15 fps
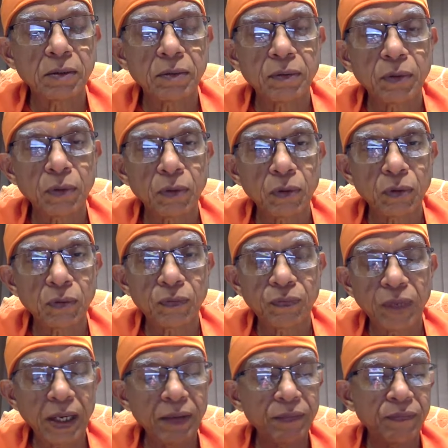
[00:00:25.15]
for
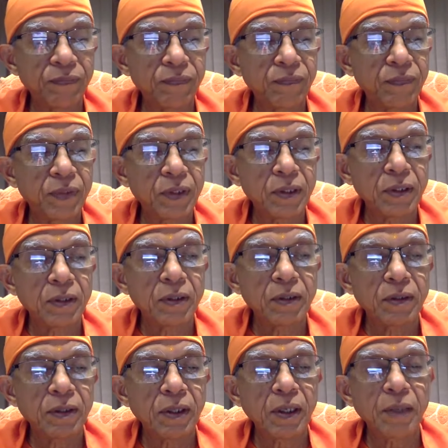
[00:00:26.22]
5
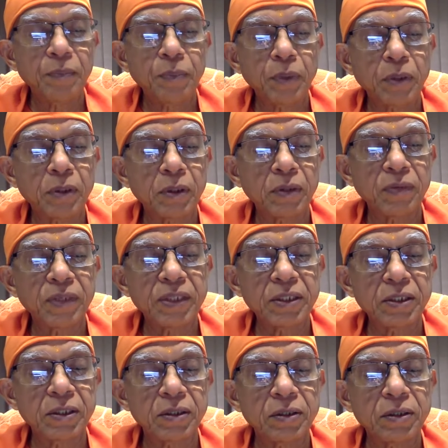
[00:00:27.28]
important
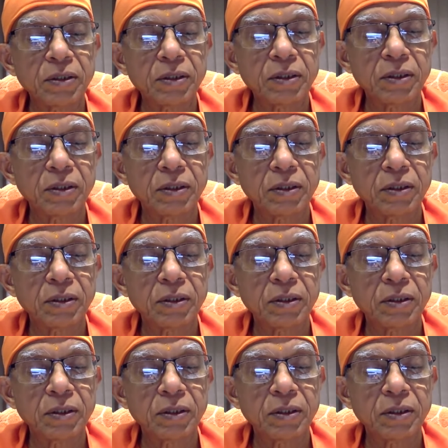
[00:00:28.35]
questions.